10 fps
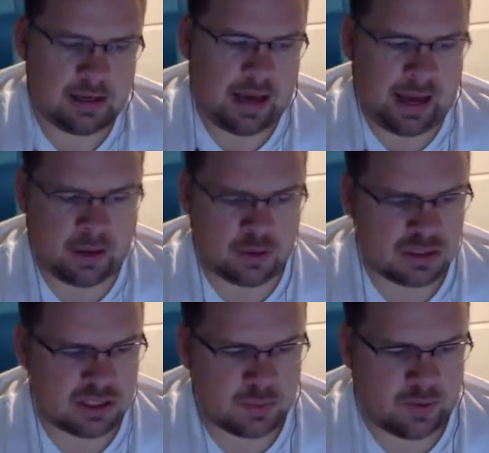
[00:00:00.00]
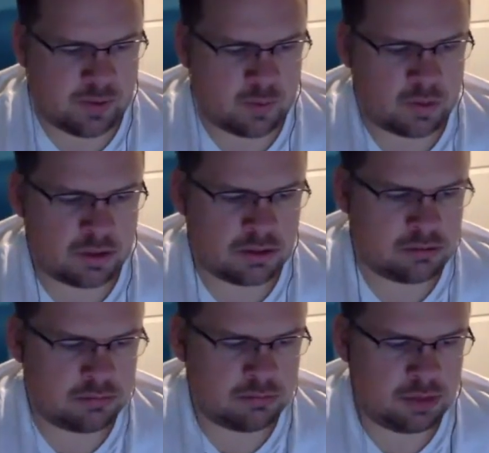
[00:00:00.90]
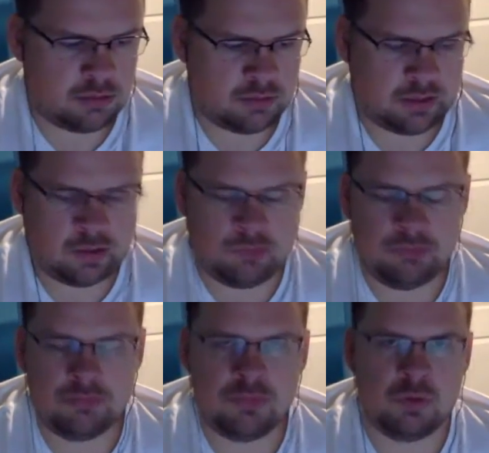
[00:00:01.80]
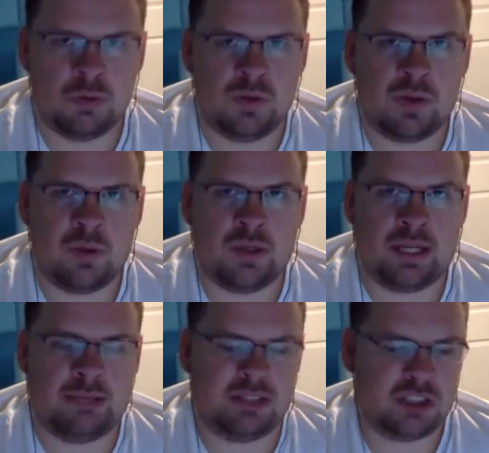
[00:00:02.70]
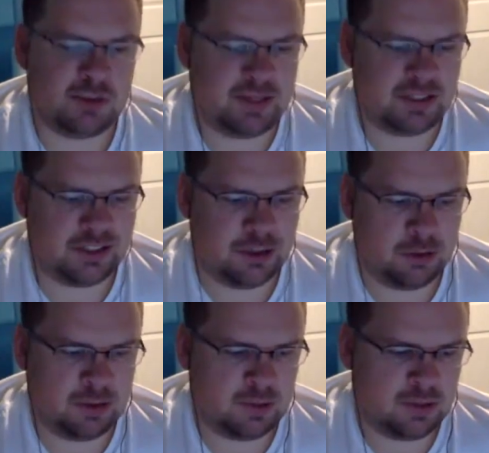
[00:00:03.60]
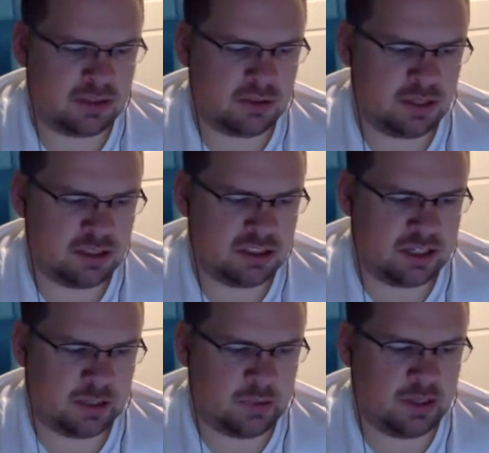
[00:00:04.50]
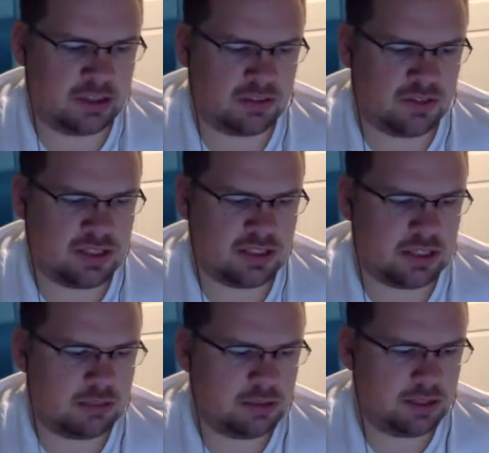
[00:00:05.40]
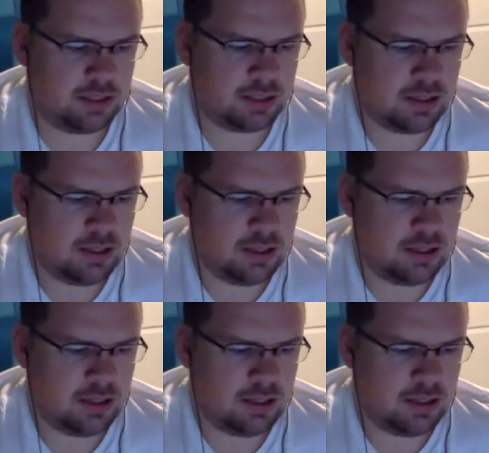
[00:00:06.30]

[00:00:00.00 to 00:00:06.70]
I don't see why they wouldn't, remove that one game suspension. Nobody wants to watch the Jaguars if he's not playing.